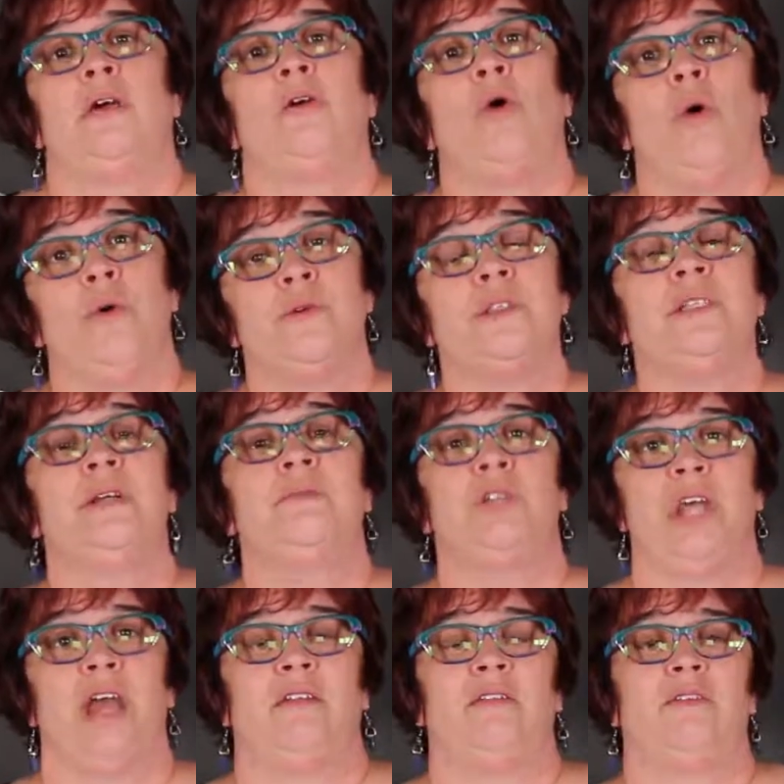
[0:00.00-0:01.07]
Goals and
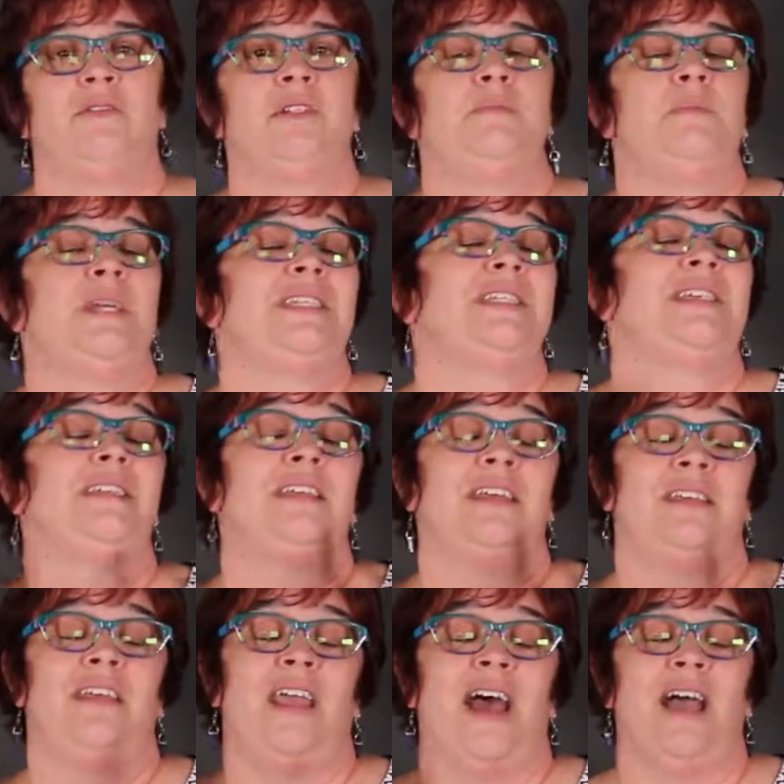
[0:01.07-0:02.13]
objectives is
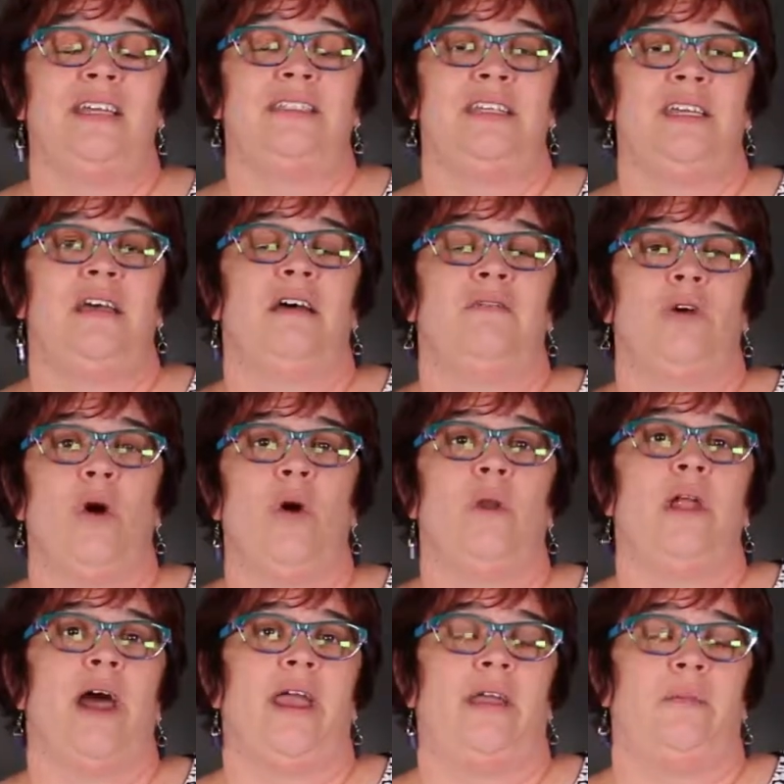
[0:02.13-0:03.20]
basically the idea of the
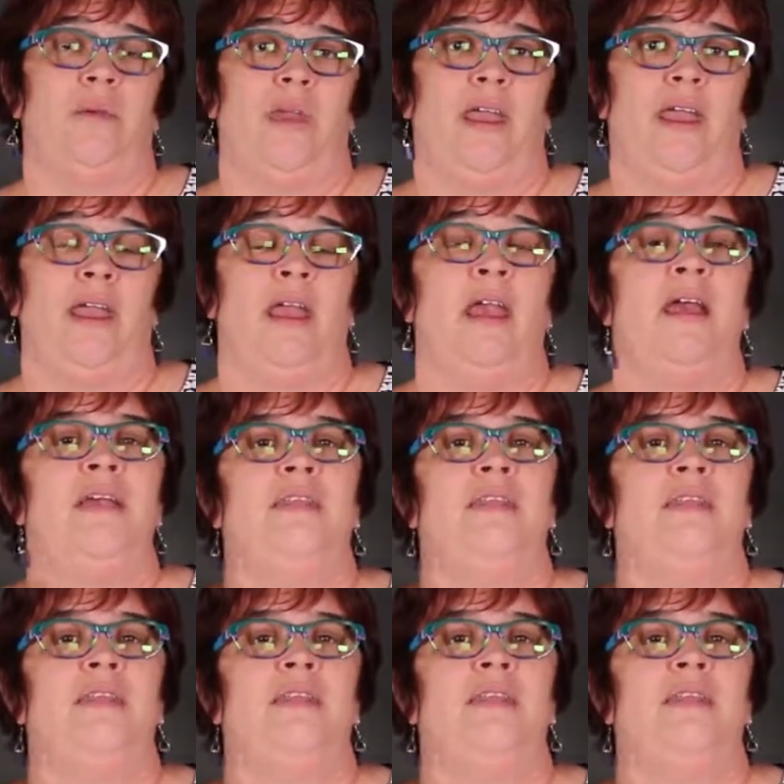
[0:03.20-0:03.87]
whole IEP.